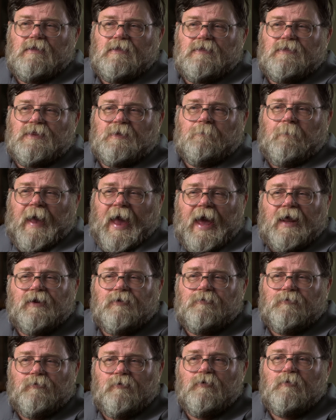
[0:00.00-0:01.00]
The
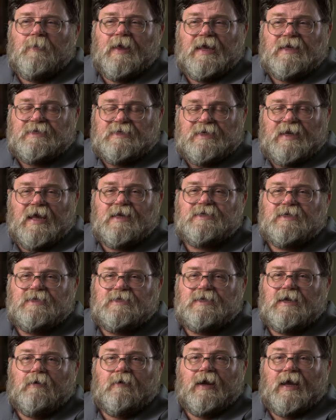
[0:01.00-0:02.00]
padded room is
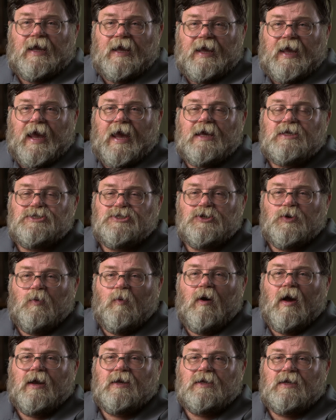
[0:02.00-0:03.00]
necessary in case you
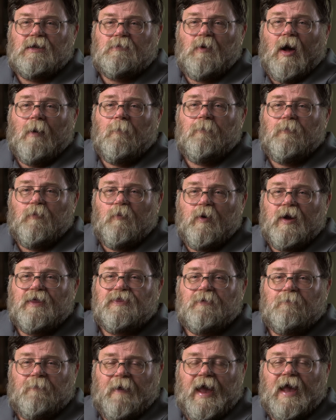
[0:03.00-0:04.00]
wind up
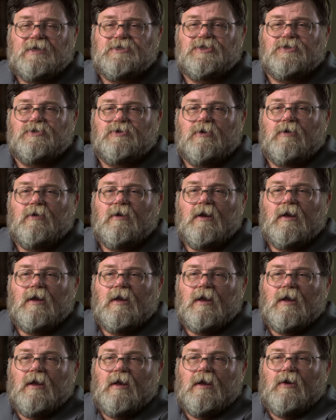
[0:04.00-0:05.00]
with a passenger
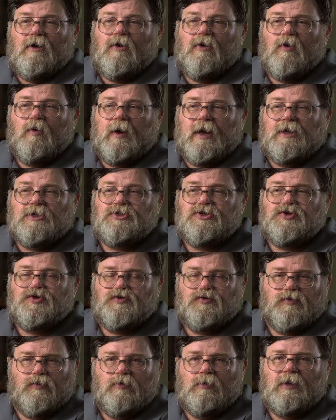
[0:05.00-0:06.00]
who is
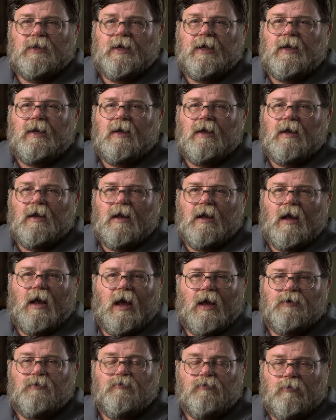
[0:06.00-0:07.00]
truly
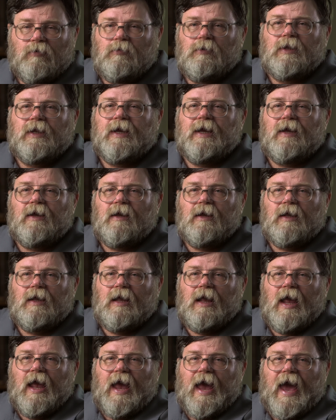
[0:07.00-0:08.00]
unruly
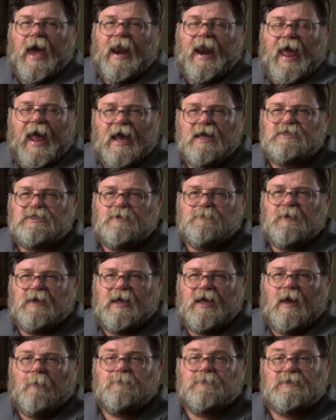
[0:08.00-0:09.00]
and has to be
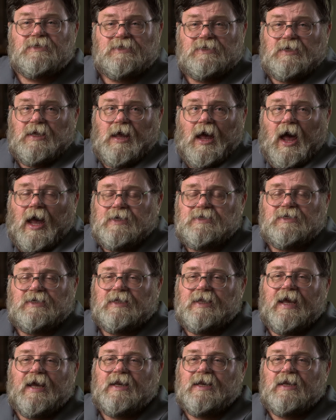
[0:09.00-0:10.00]
kept
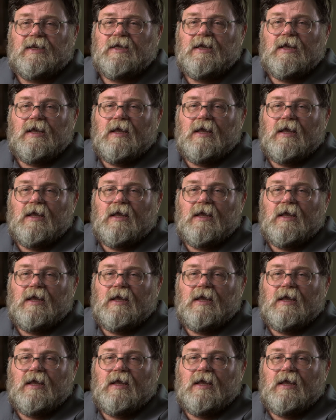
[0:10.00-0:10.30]
isolated